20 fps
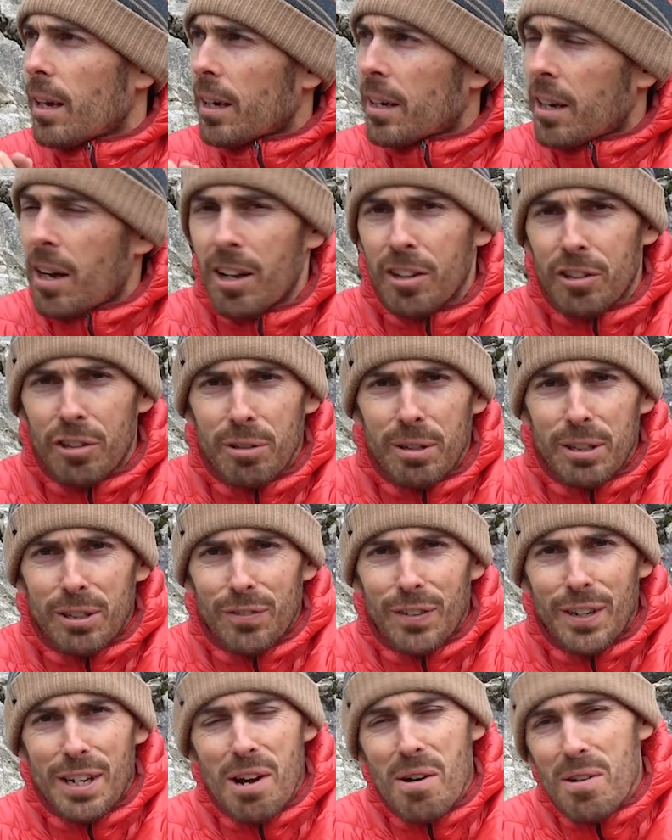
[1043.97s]
I can't do
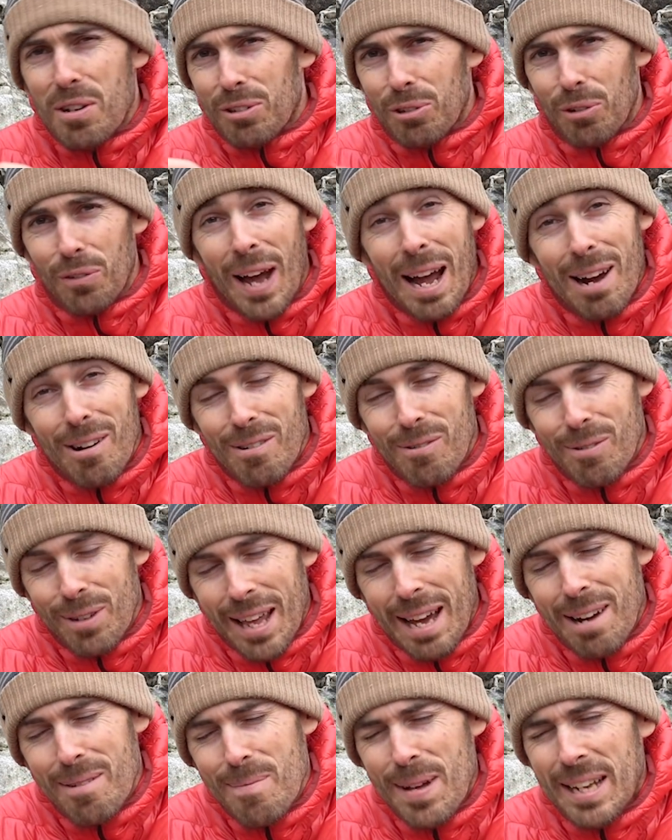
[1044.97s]
this video sort of out
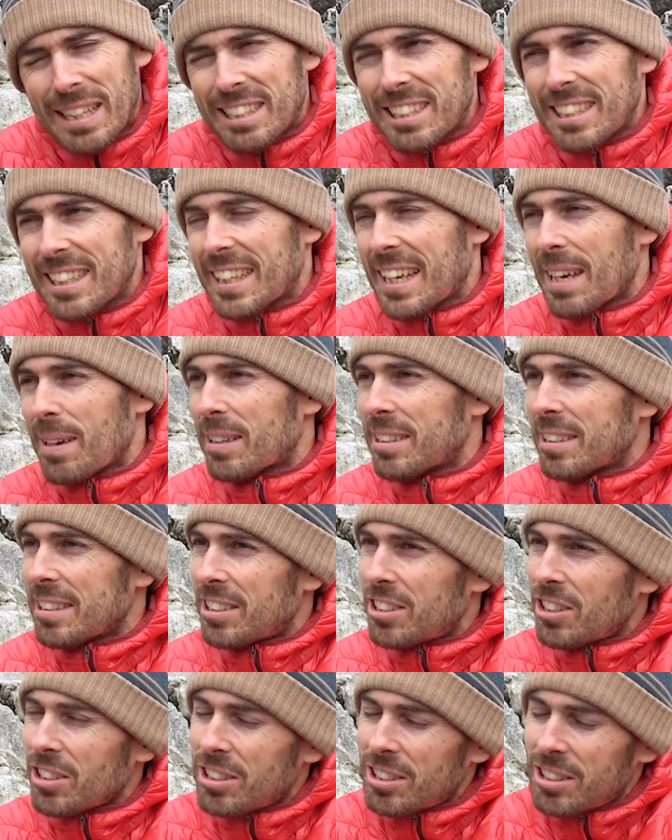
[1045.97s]
without mentioning it because
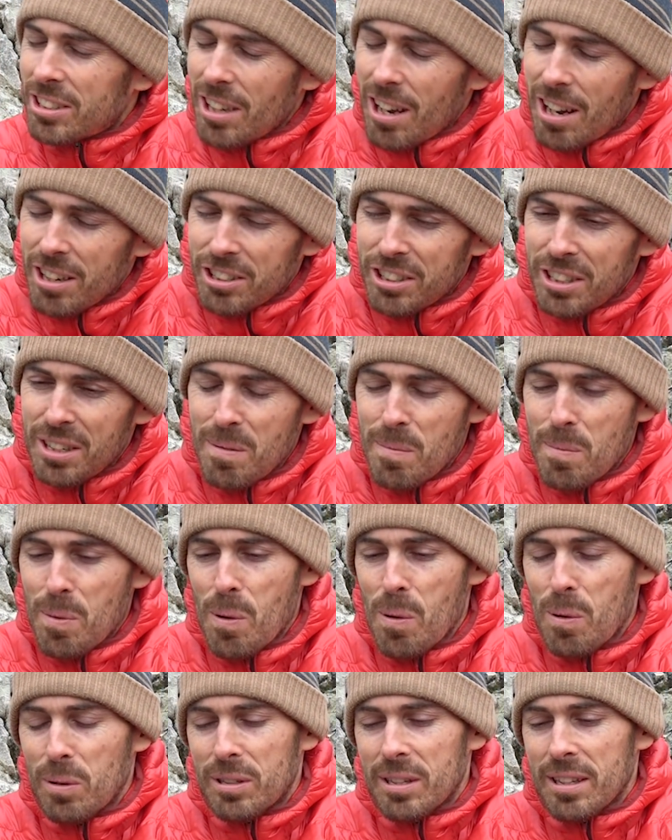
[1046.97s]
it's just such an
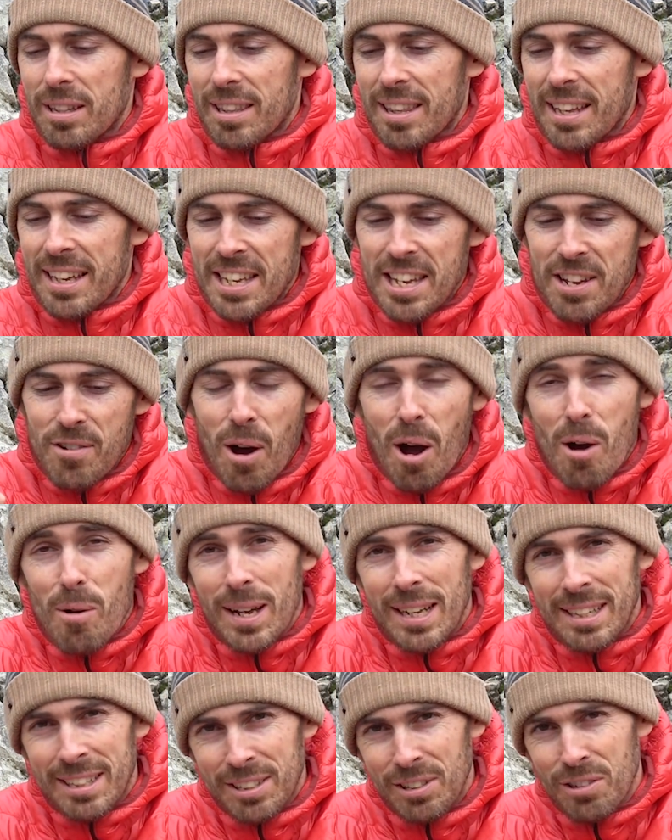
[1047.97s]
important thing. You owe
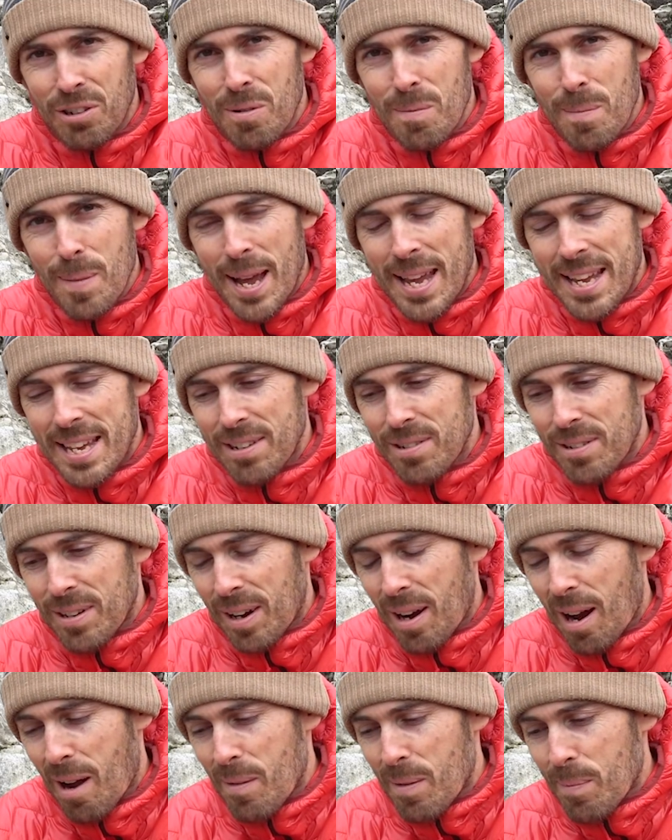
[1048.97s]
it to your mate, your
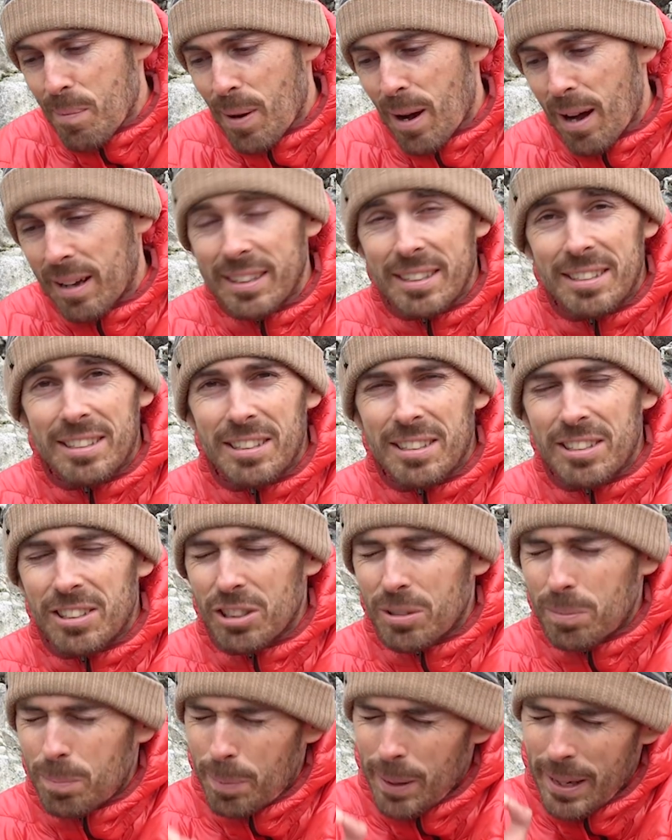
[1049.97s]
climbing partner, to
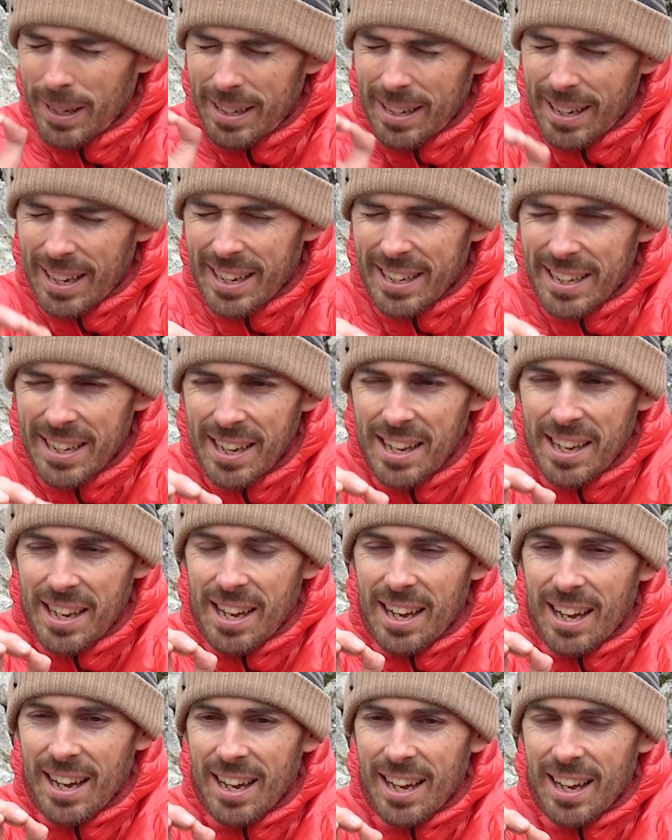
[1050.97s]
just belay
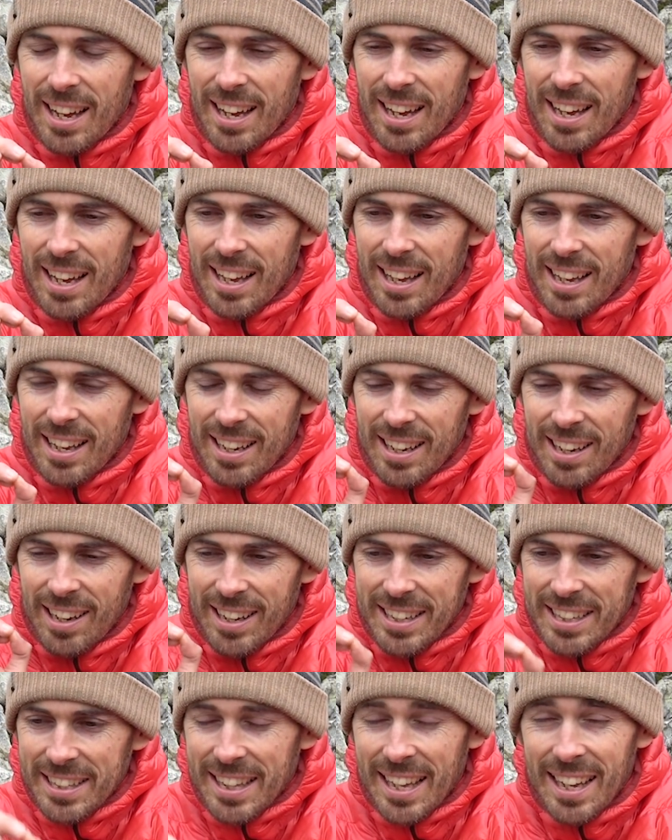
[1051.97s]

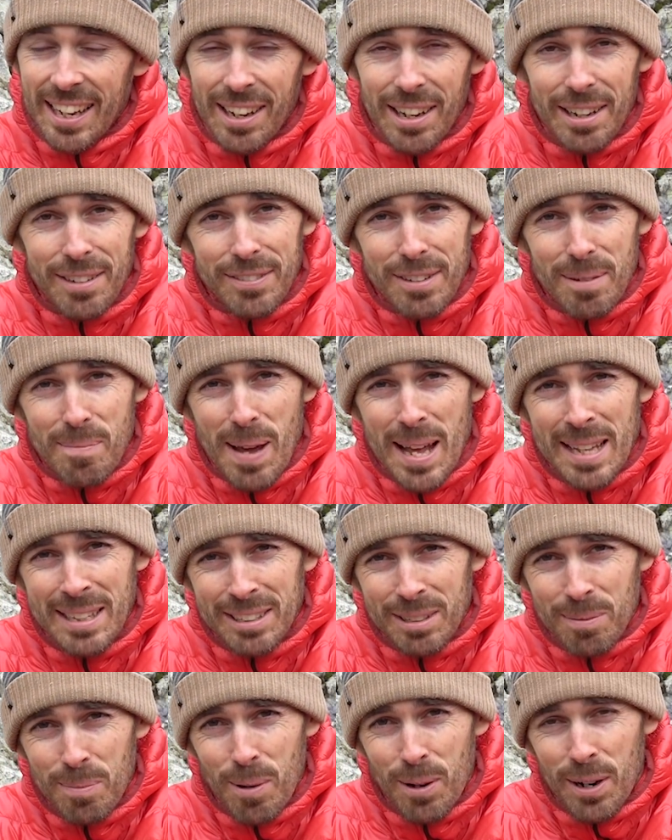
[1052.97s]
like their life
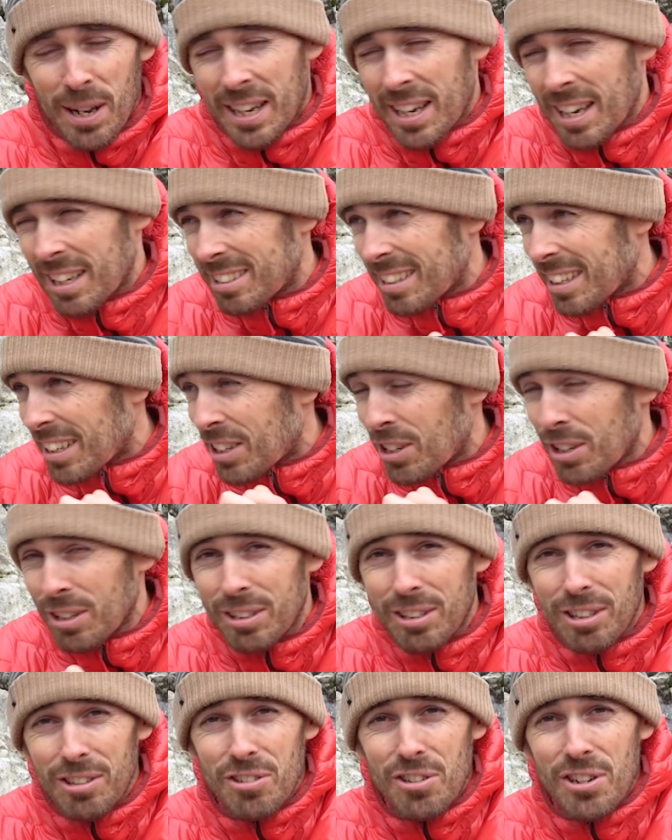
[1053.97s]
depends upon it, because it
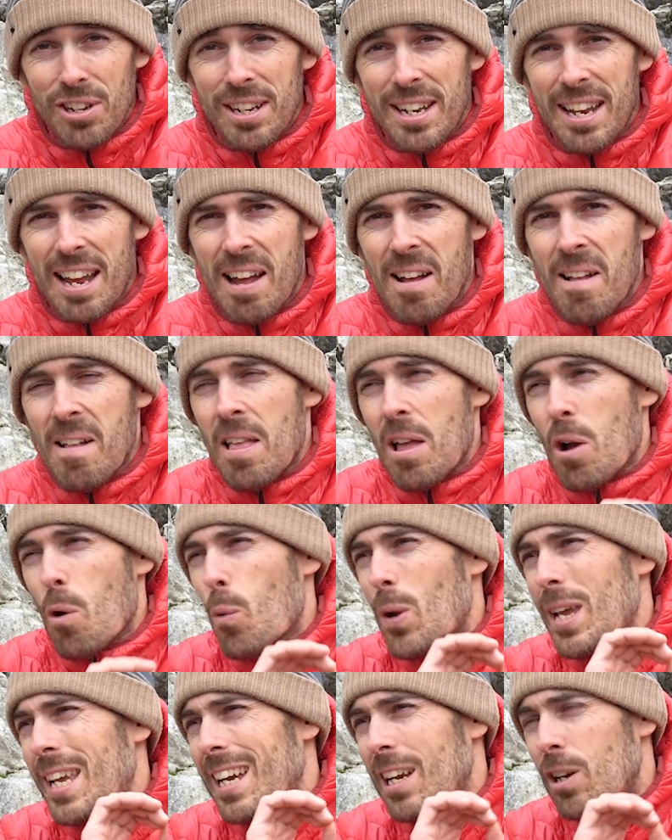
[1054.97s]
could do, couldn't it?
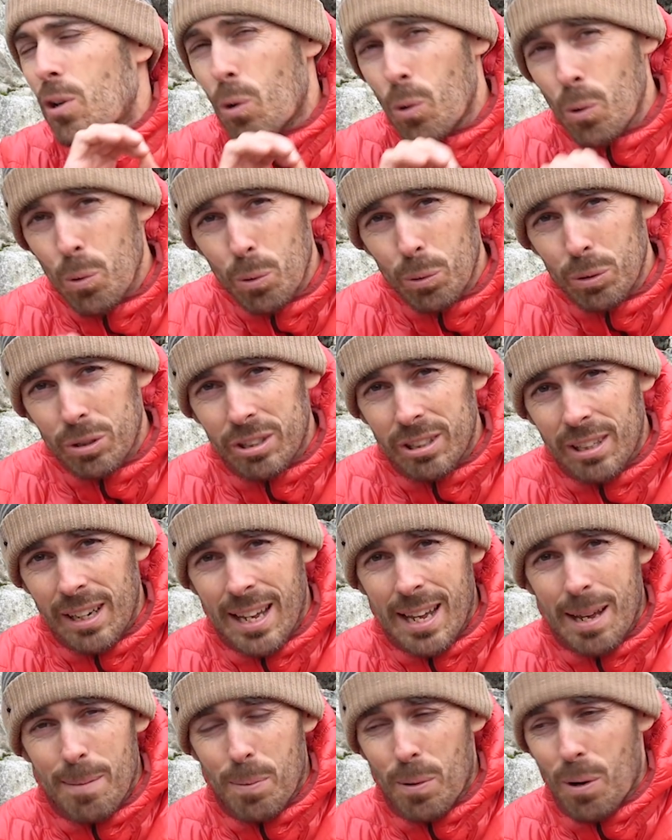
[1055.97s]
We can all
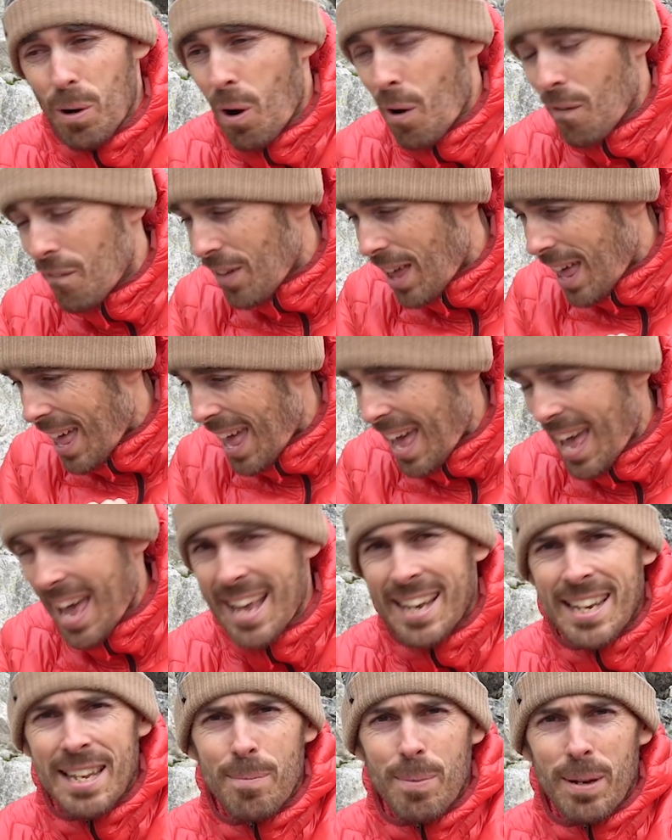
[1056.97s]
slip off
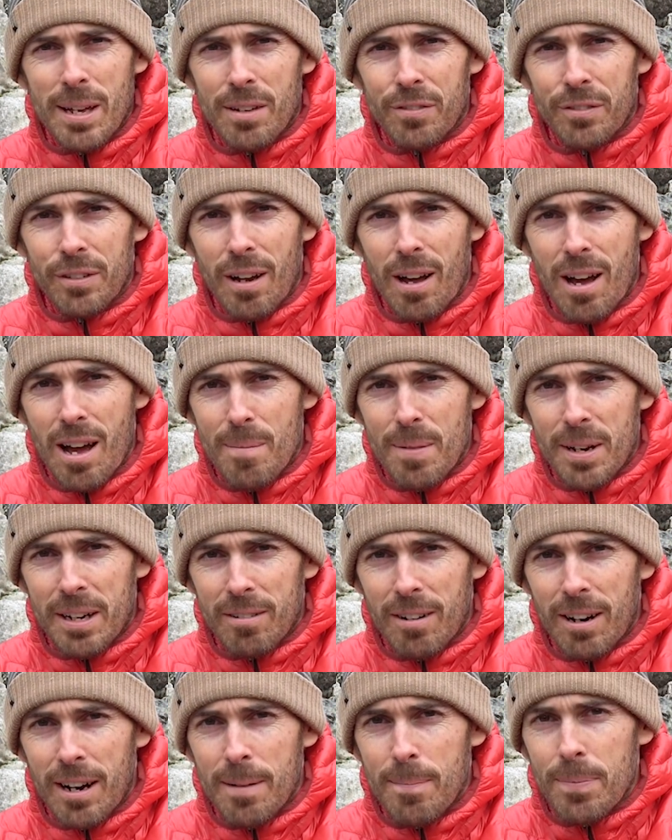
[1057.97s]
any bit of
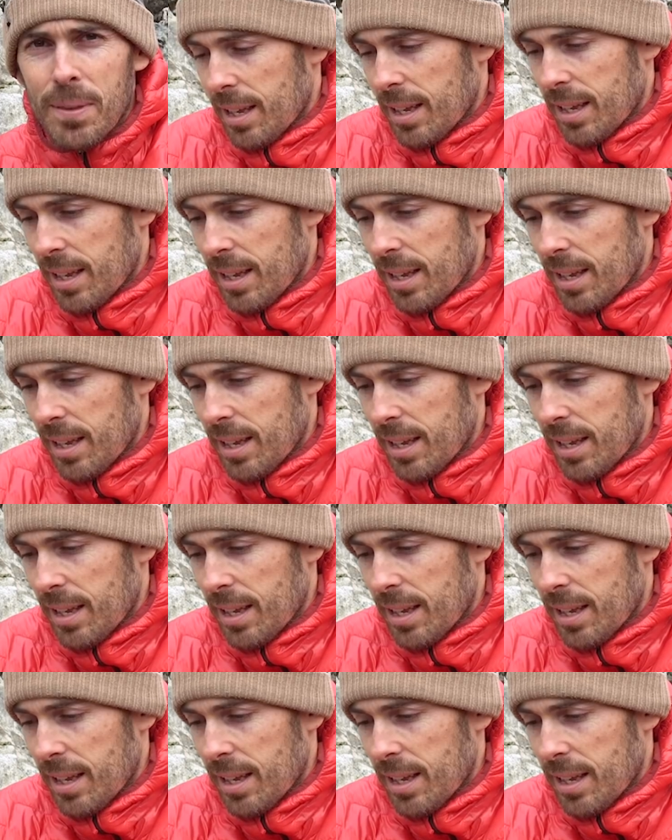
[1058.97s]
climbing, right?